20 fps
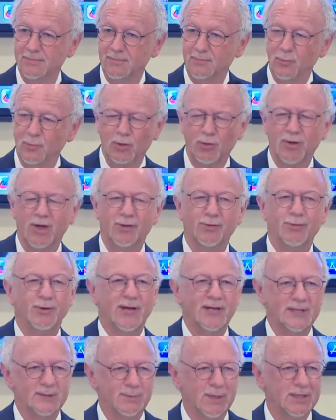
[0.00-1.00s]
There were other
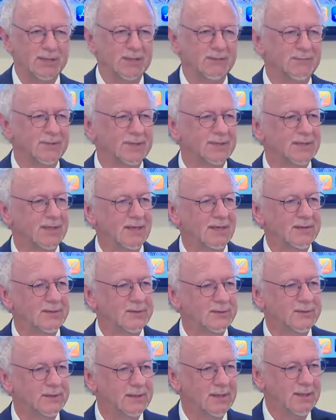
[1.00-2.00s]
aspects of this
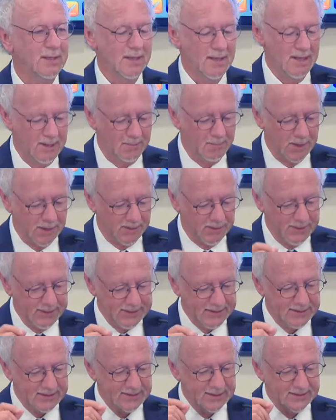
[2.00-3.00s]
case, but
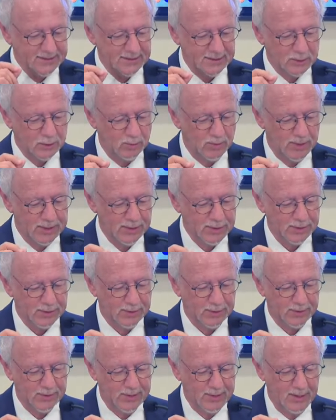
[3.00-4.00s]
this is a
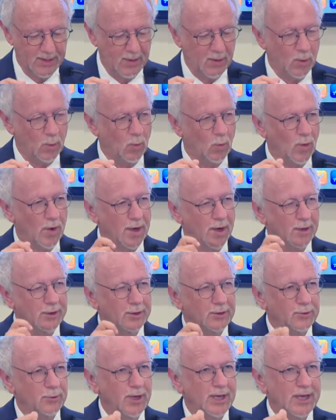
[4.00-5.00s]
situation where
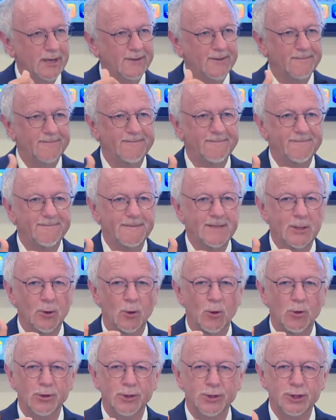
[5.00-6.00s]
you have the
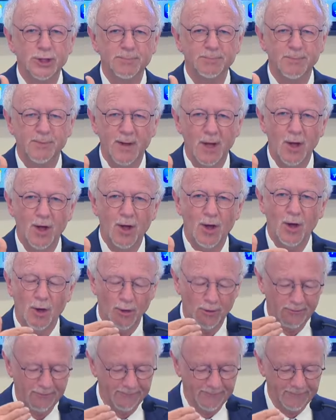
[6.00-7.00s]
ownership
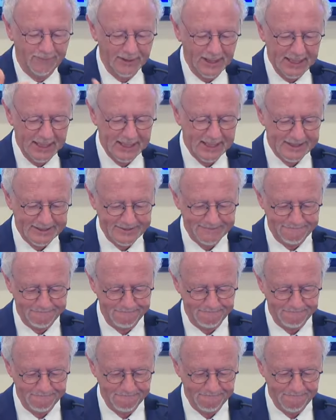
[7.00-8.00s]
of land,
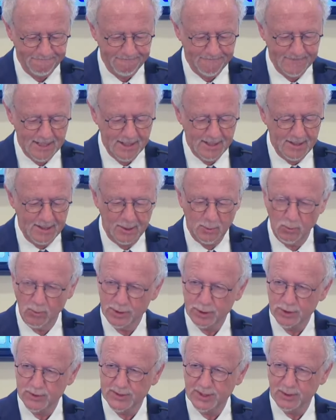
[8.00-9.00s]

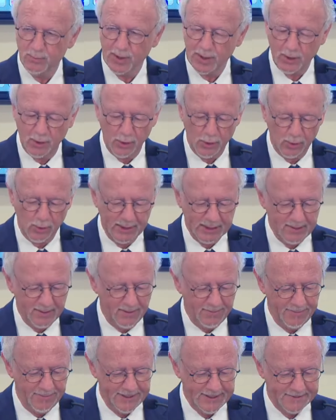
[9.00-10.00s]
which is a recurring
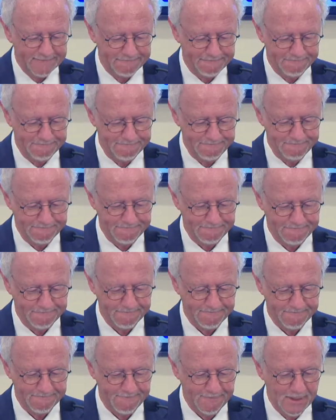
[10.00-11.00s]
theme.
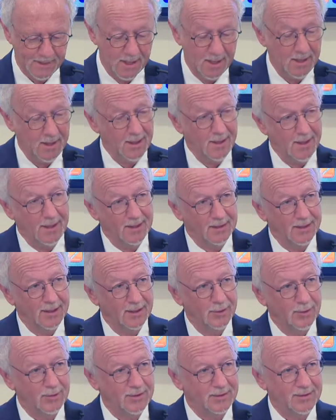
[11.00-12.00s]

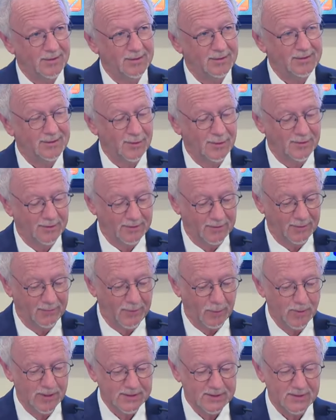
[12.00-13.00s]
Now, of
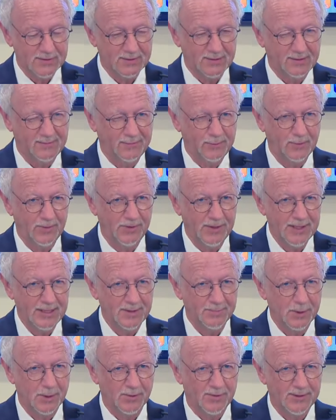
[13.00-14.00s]
course, if you think
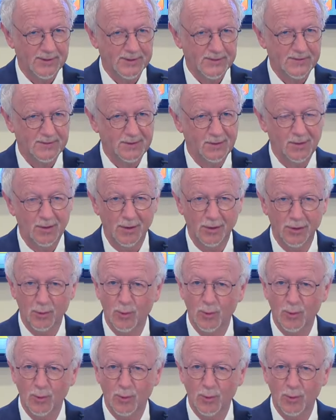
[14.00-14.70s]
about this, on the